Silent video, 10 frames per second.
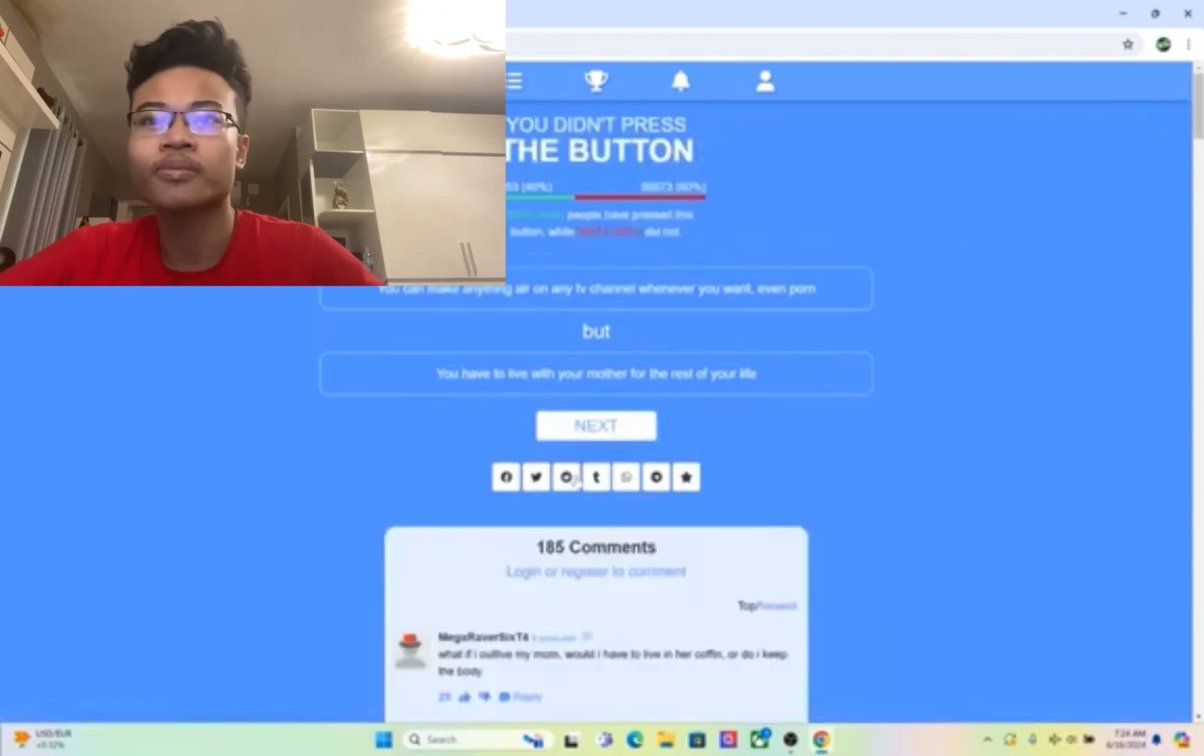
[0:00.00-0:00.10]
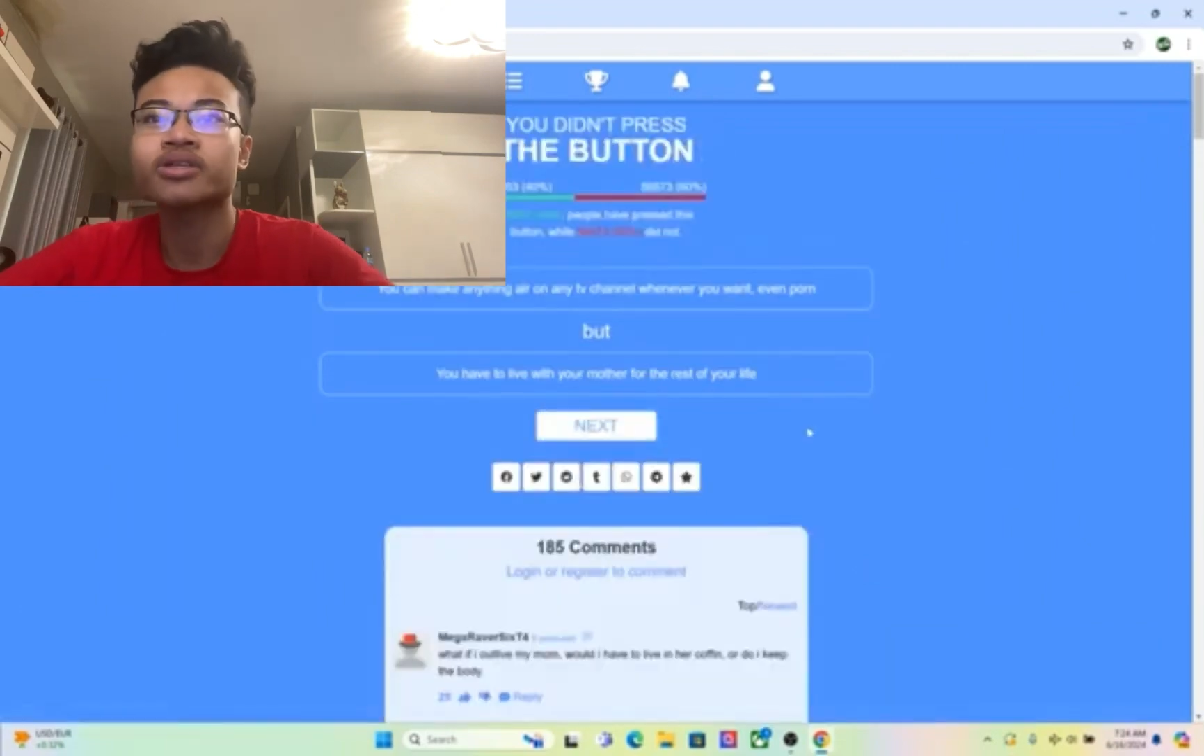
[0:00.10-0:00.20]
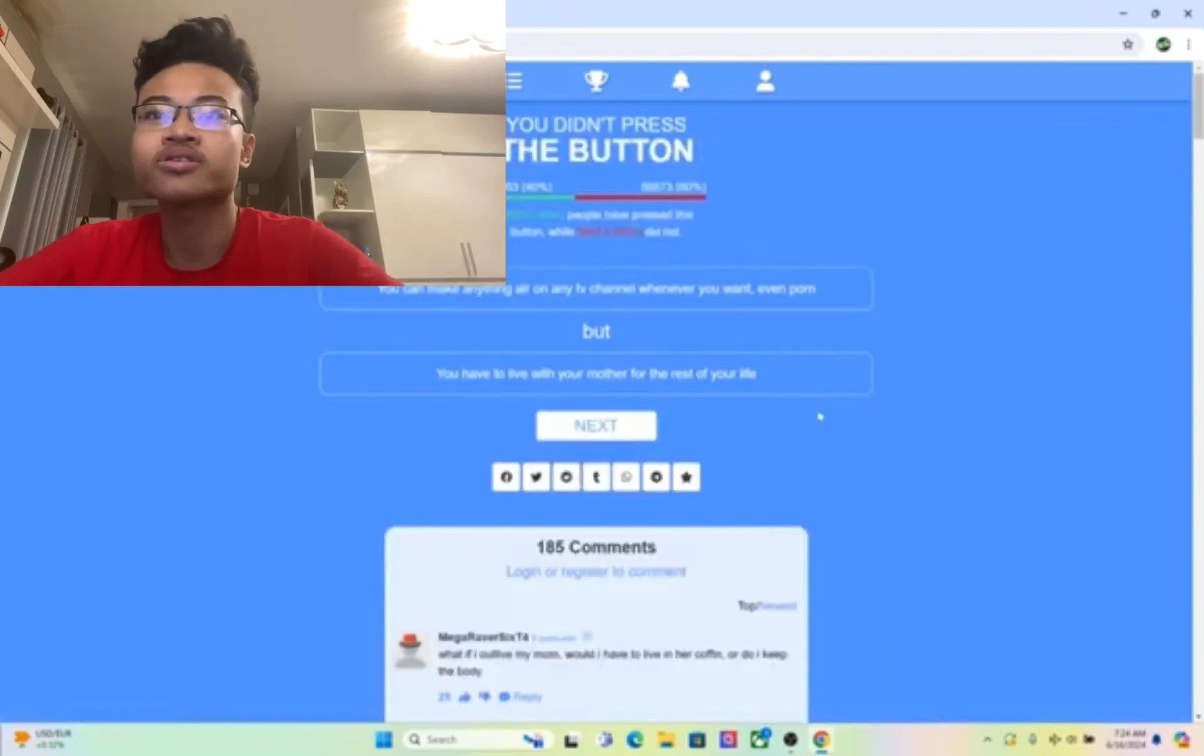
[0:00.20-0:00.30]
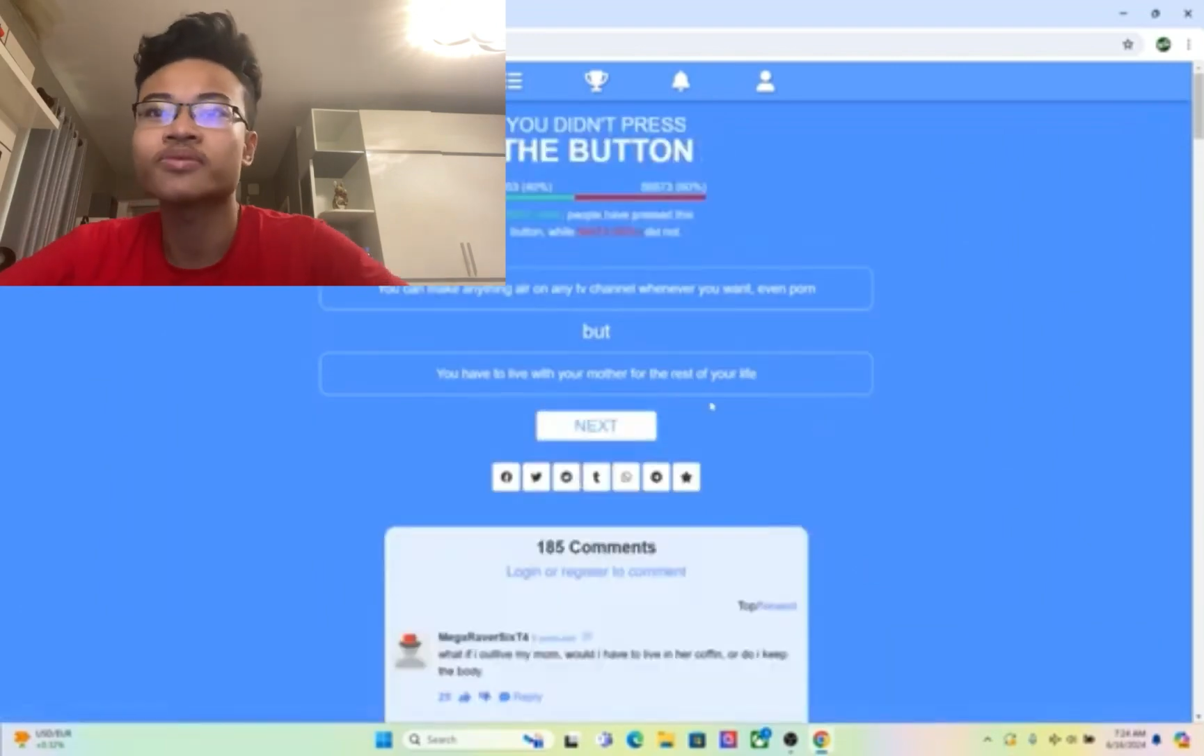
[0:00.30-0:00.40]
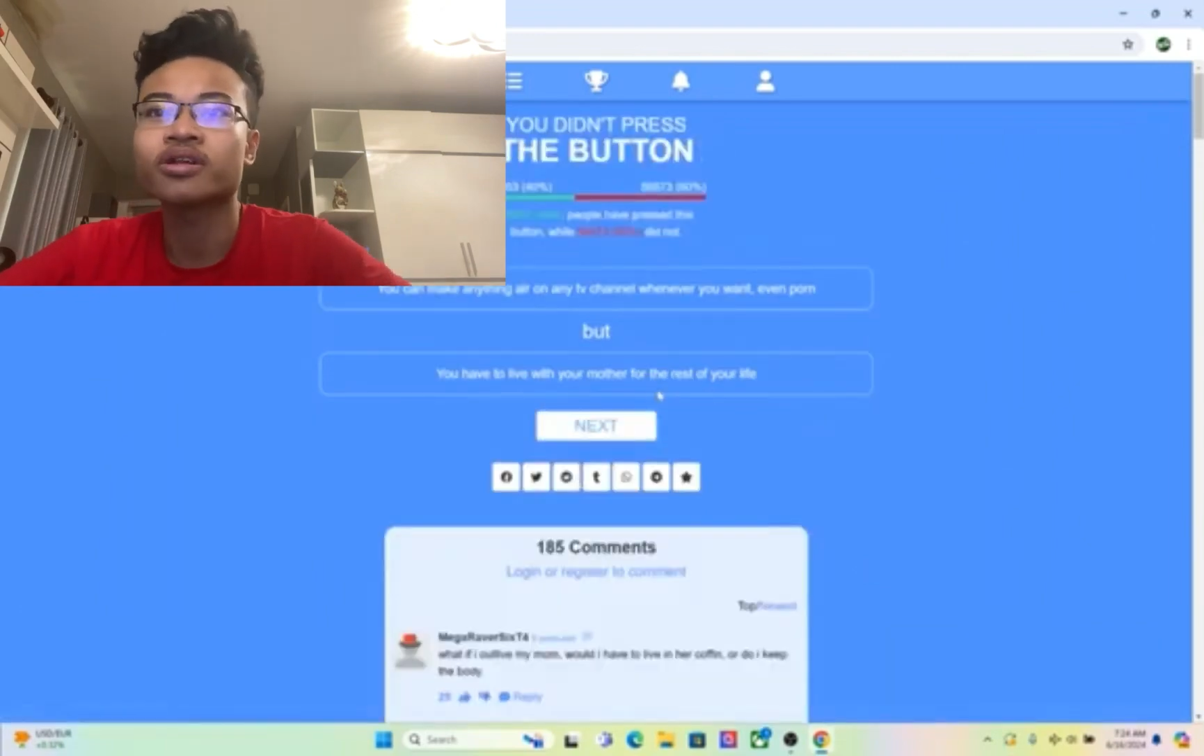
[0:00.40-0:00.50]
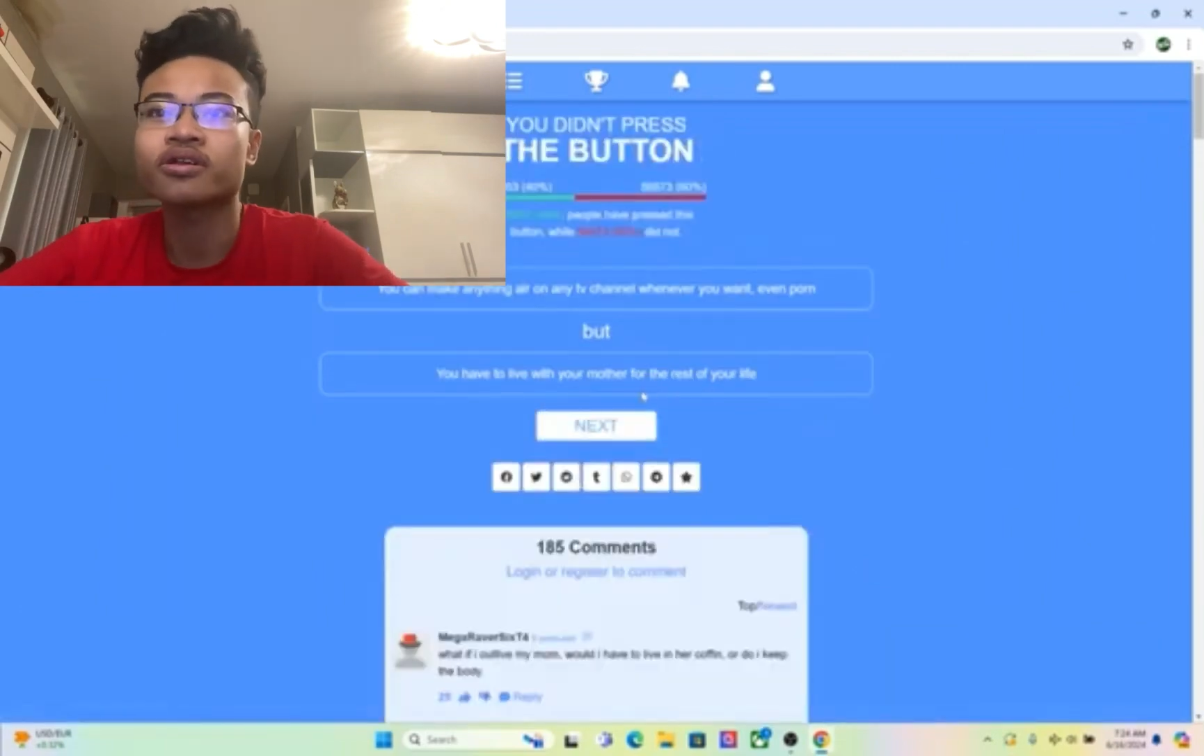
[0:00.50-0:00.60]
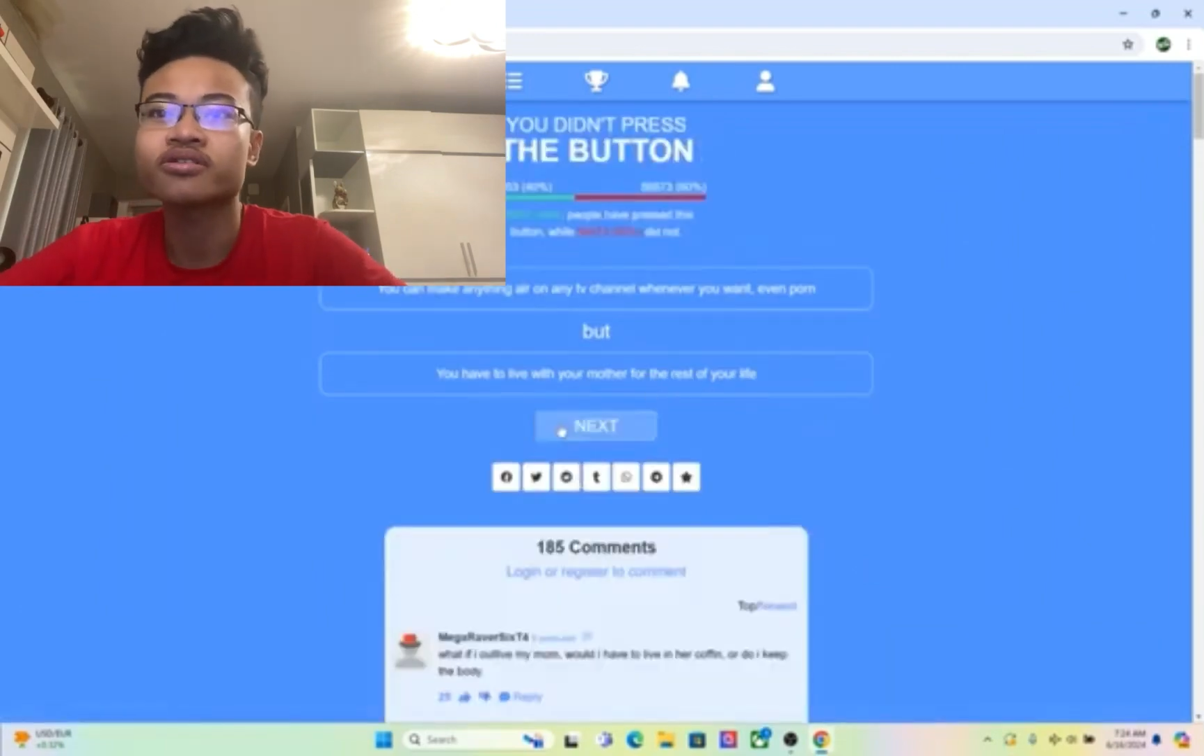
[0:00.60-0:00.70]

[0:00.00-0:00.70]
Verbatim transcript: mainstream here,